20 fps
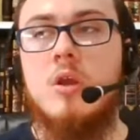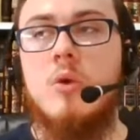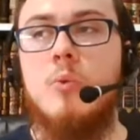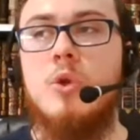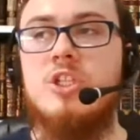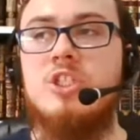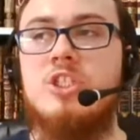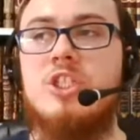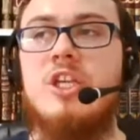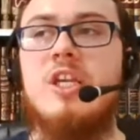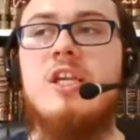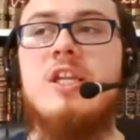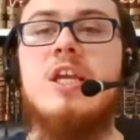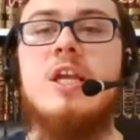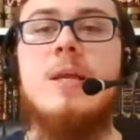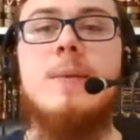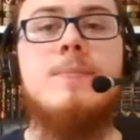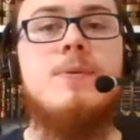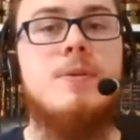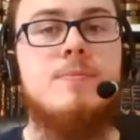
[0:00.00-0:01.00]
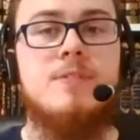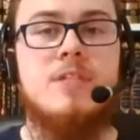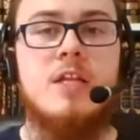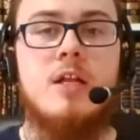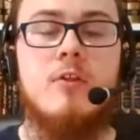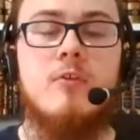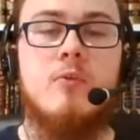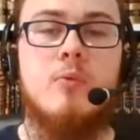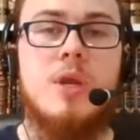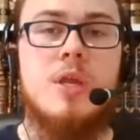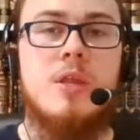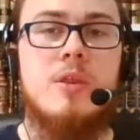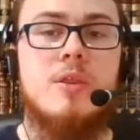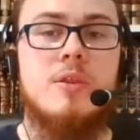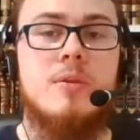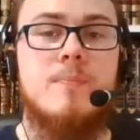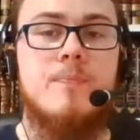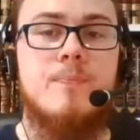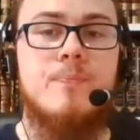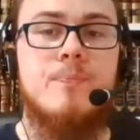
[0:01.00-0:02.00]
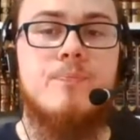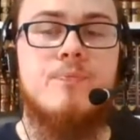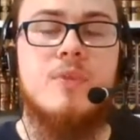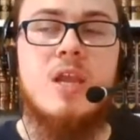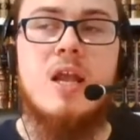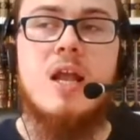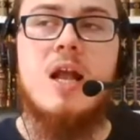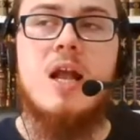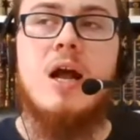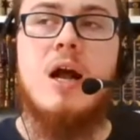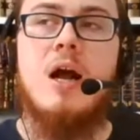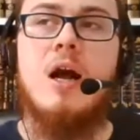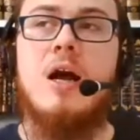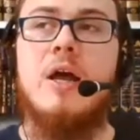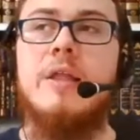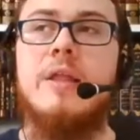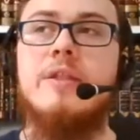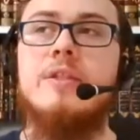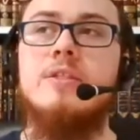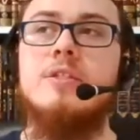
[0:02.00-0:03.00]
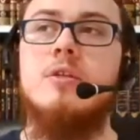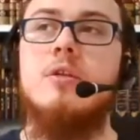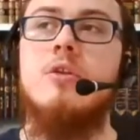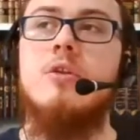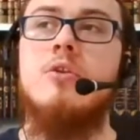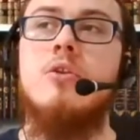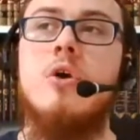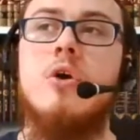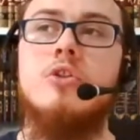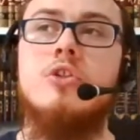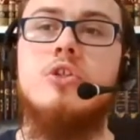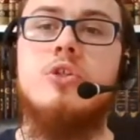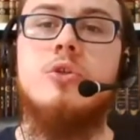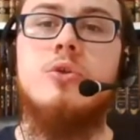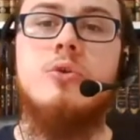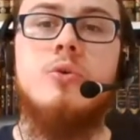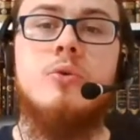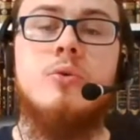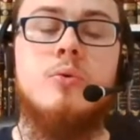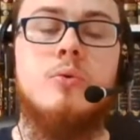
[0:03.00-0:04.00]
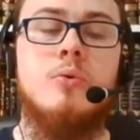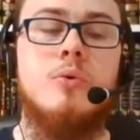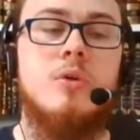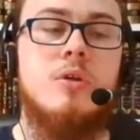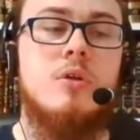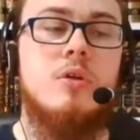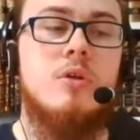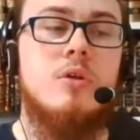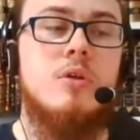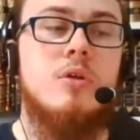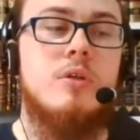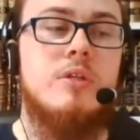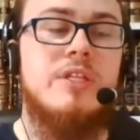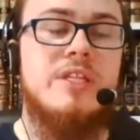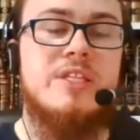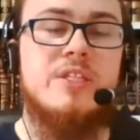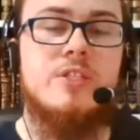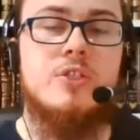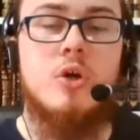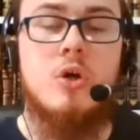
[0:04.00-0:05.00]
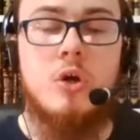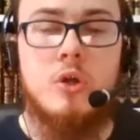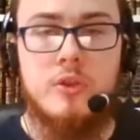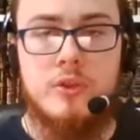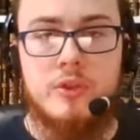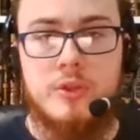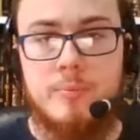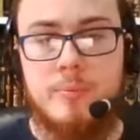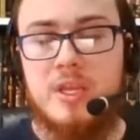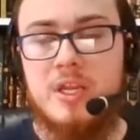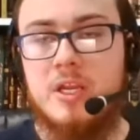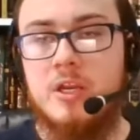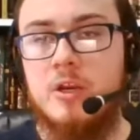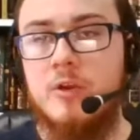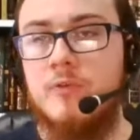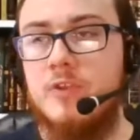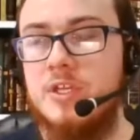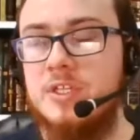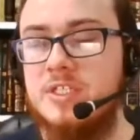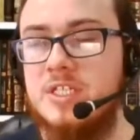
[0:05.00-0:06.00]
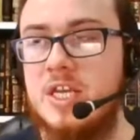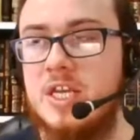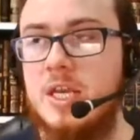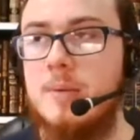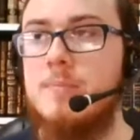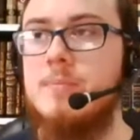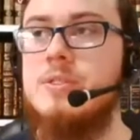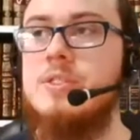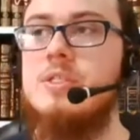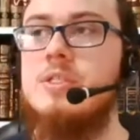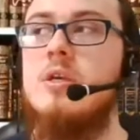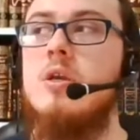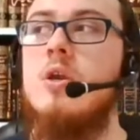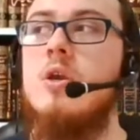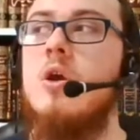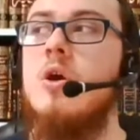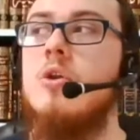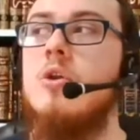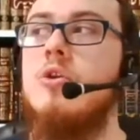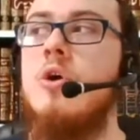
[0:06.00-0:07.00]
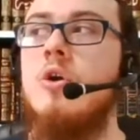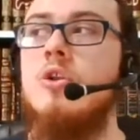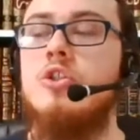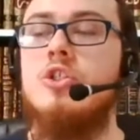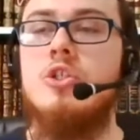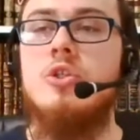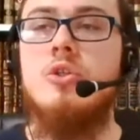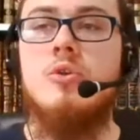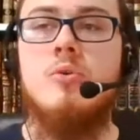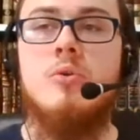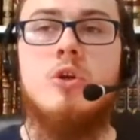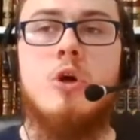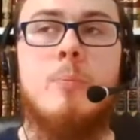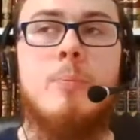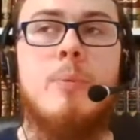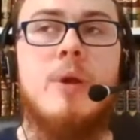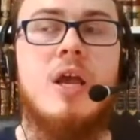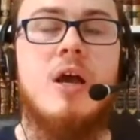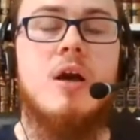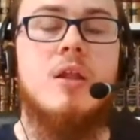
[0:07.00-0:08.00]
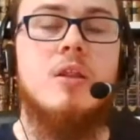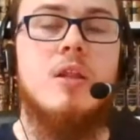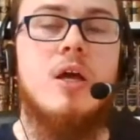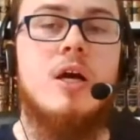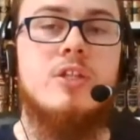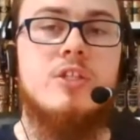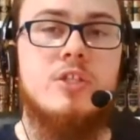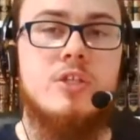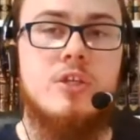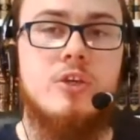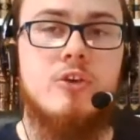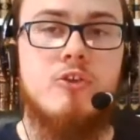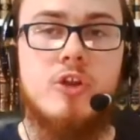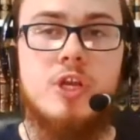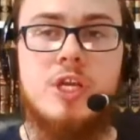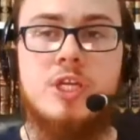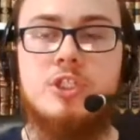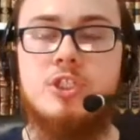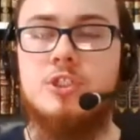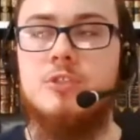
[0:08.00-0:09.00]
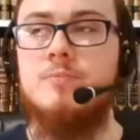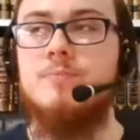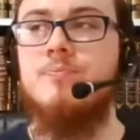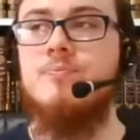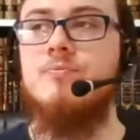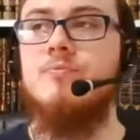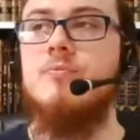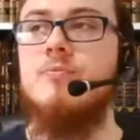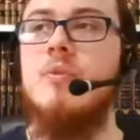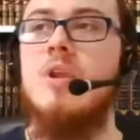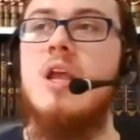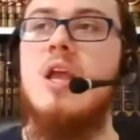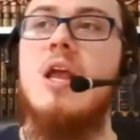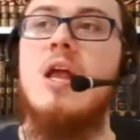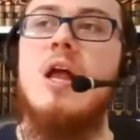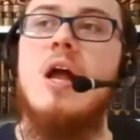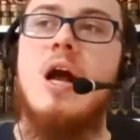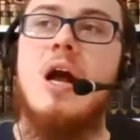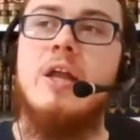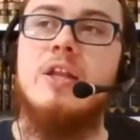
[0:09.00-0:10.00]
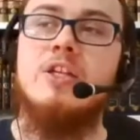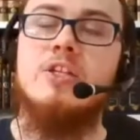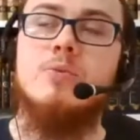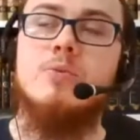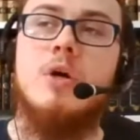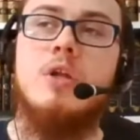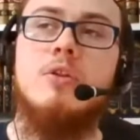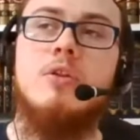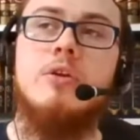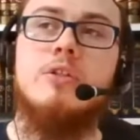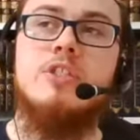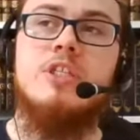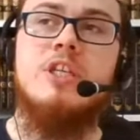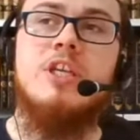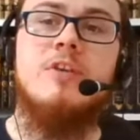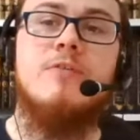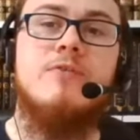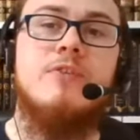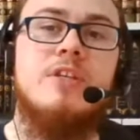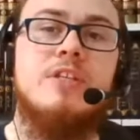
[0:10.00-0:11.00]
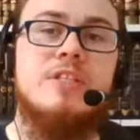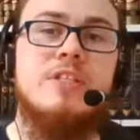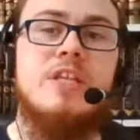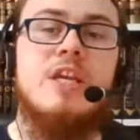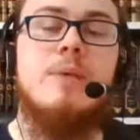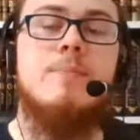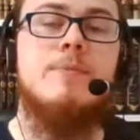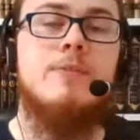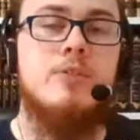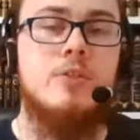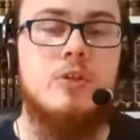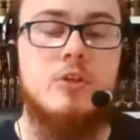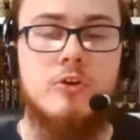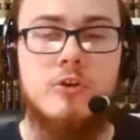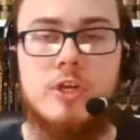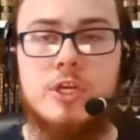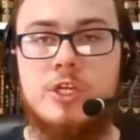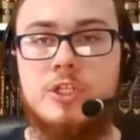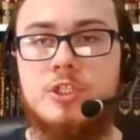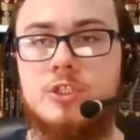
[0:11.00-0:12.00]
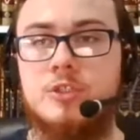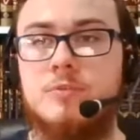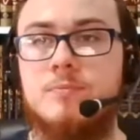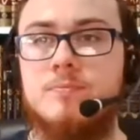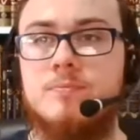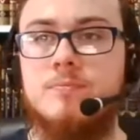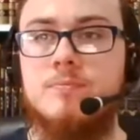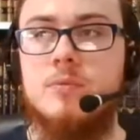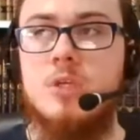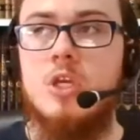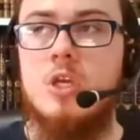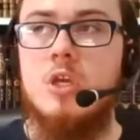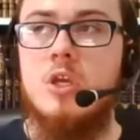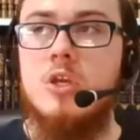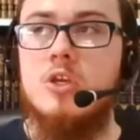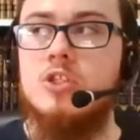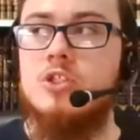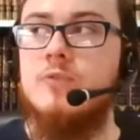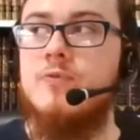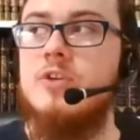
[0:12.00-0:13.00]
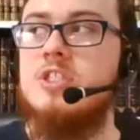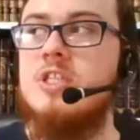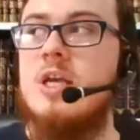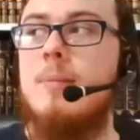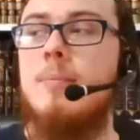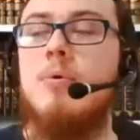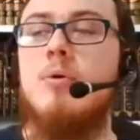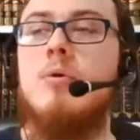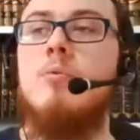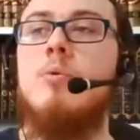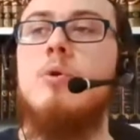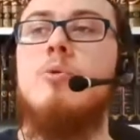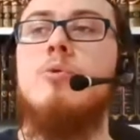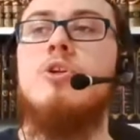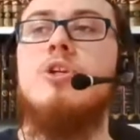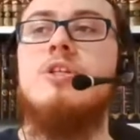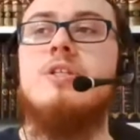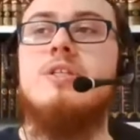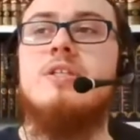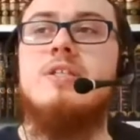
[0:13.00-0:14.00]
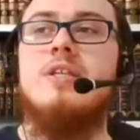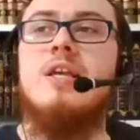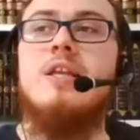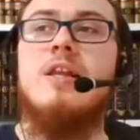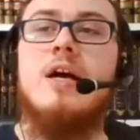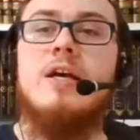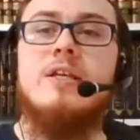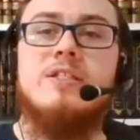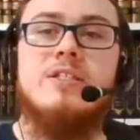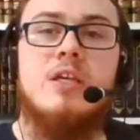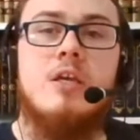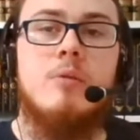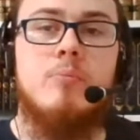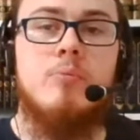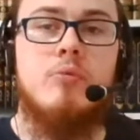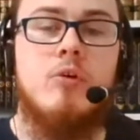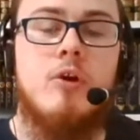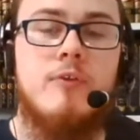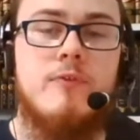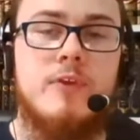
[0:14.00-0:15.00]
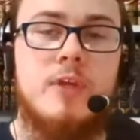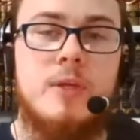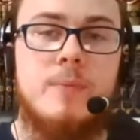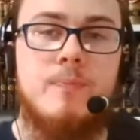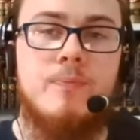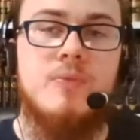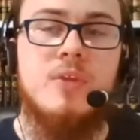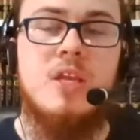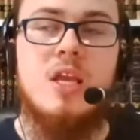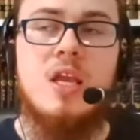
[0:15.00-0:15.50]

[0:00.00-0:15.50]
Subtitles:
which he named himself with, and not to distort the meaning of these names, not to compare Allah to the creation, and as well not to give these names to creation. So for example, we wouldn't say that a certain prophet